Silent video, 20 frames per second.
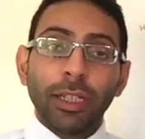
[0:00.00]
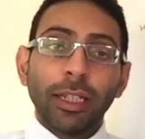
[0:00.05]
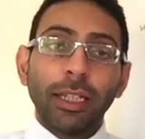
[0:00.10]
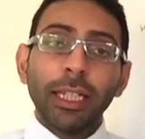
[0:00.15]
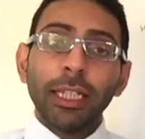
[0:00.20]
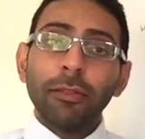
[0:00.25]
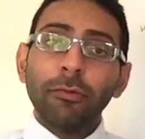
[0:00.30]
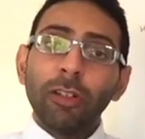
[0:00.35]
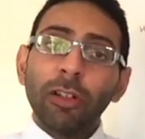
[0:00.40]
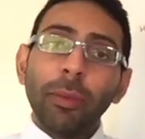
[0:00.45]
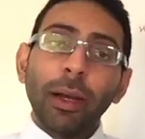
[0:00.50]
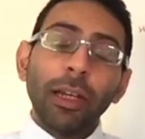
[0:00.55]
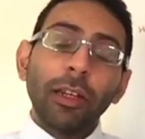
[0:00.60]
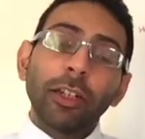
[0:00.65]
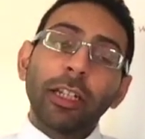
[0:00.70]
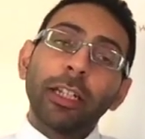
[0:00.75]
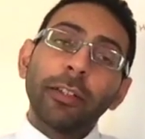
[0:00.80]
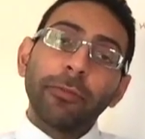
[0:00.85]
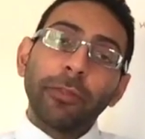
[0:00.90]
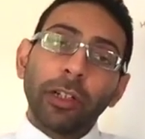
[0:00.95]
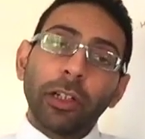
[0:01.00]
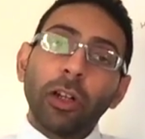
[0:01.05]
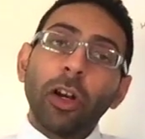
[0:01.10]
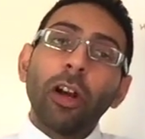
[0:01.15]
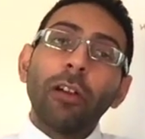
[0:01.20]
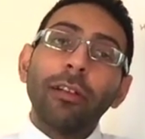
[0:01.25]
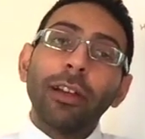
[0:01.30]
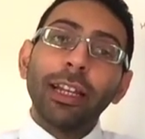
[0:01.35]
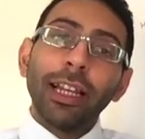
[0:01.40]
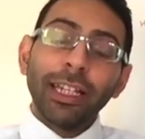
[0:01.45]
Now these are all about looking for
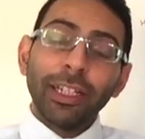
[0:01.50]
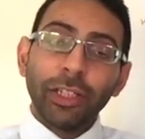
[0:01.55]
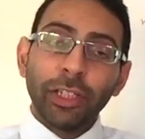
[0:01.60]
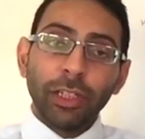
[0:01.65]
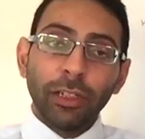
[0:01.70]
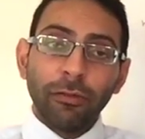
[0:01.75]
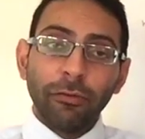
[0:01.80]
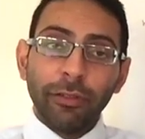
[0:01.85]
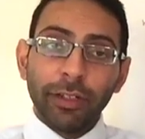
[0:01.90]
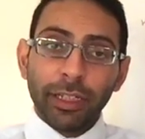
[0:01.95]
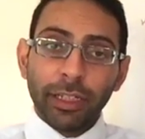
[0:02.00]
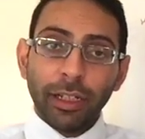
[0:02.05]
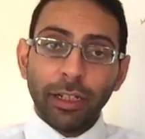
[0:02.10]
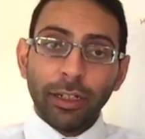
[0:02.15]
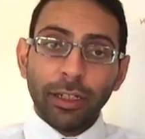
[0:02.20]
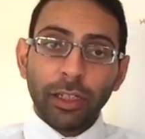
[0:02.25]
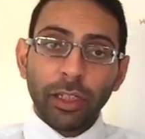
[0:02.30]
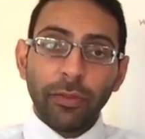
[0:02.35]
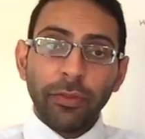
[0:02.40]
correlation of results.